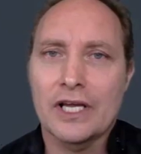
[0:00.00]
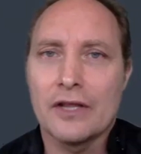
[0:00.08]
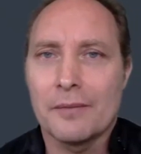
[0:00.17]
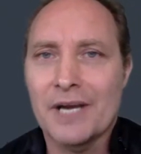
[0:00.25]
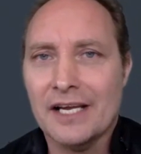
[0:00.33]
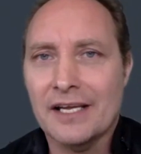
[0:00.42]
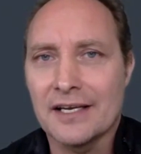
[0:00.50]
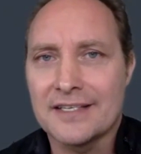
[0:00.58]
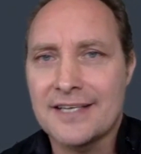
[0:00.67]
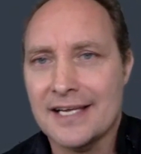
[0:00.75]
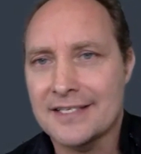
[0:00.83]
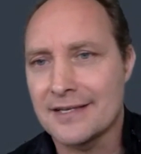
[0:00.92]
I can
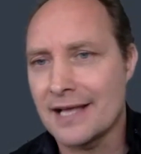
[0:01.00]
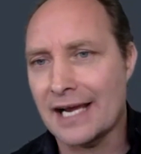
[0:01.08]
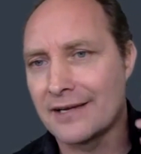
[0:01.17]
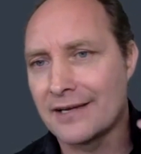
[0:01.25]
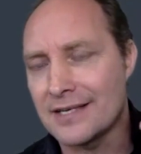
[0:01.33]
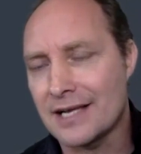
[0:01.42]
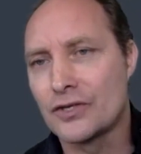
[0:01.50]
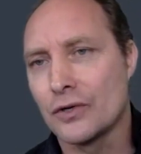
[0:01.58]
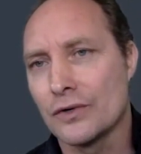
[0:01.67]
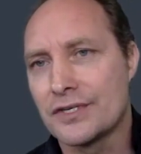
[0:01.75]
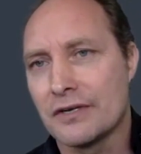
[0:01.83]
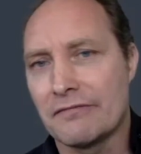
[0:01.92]
attest to that because I'll talk
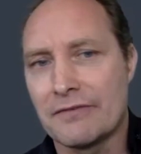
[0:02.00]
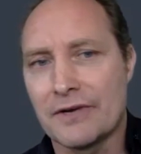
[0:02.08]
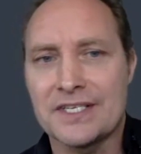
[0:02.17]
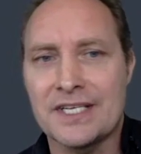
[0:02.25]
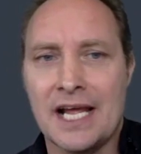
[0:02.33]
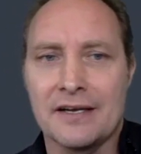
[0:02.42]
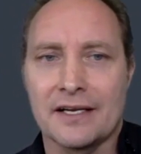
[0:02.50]
to it firsthand.